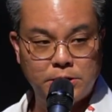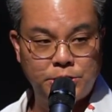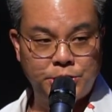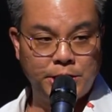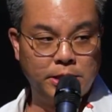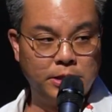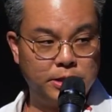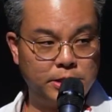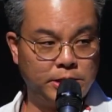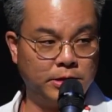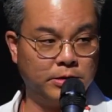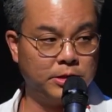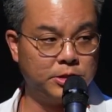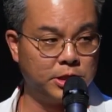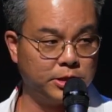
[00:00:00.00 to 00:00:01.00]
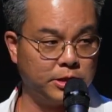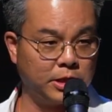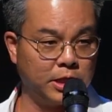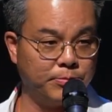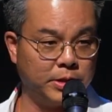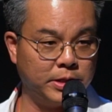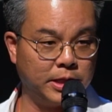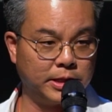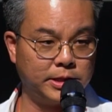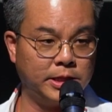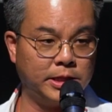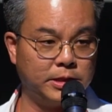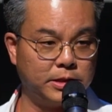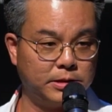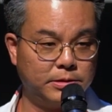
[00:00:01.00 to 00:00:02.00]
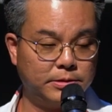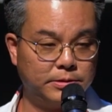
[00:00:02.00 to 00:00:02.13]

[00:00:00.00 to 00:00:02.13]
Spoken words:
cheating, stealing just to get my next hit.